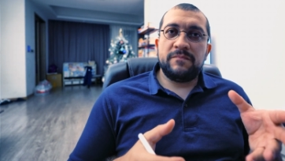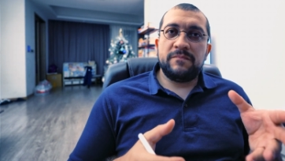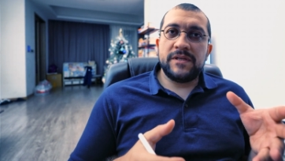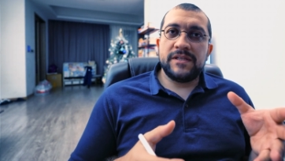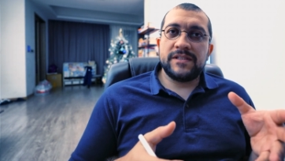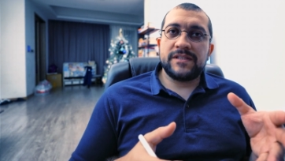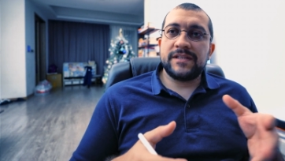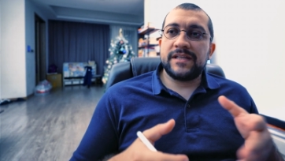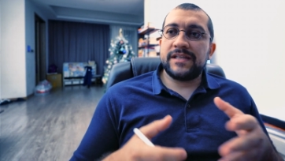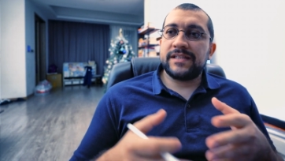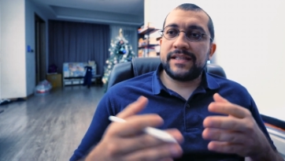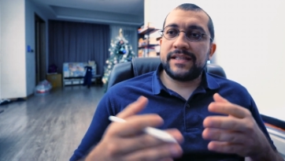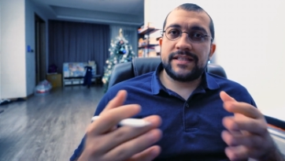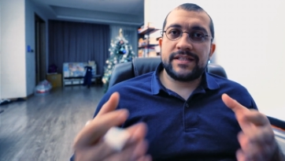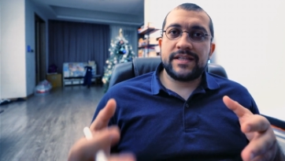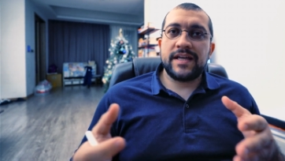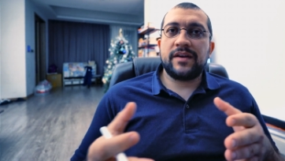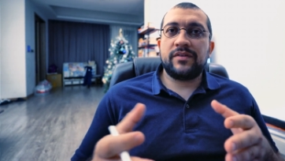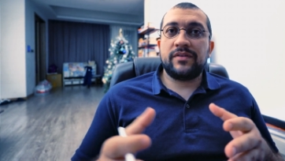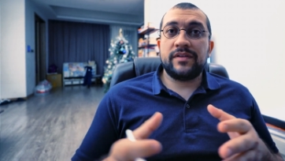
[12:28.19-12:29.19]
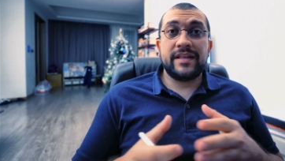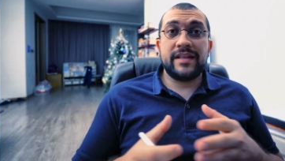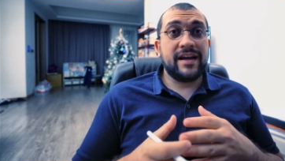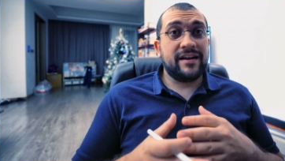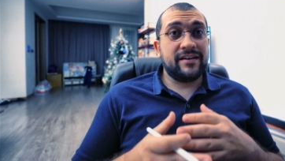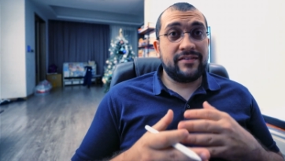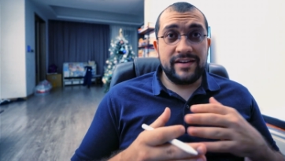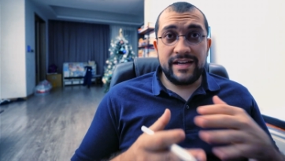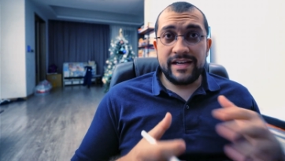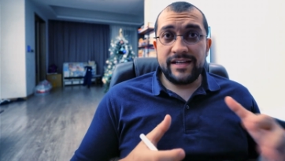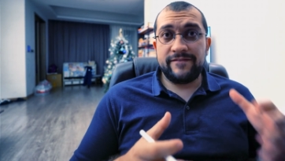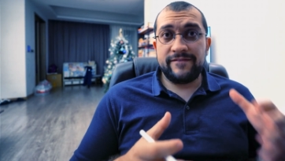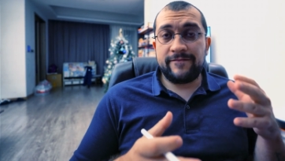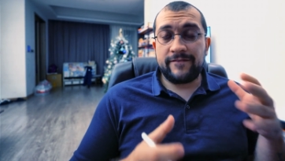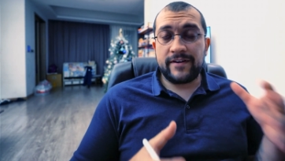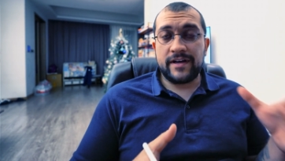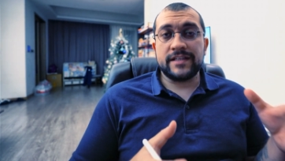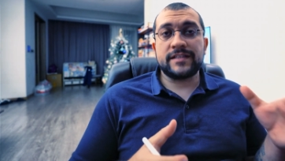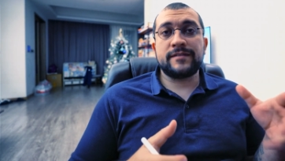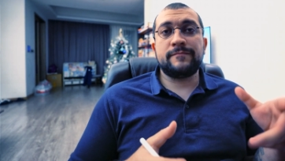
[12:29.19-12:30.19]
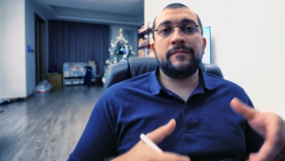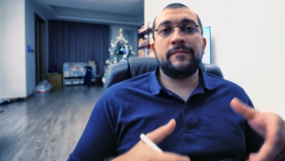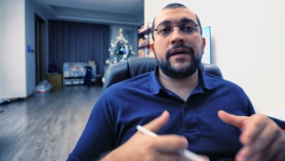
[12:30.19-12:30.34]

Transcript: business, etc., they are really fast.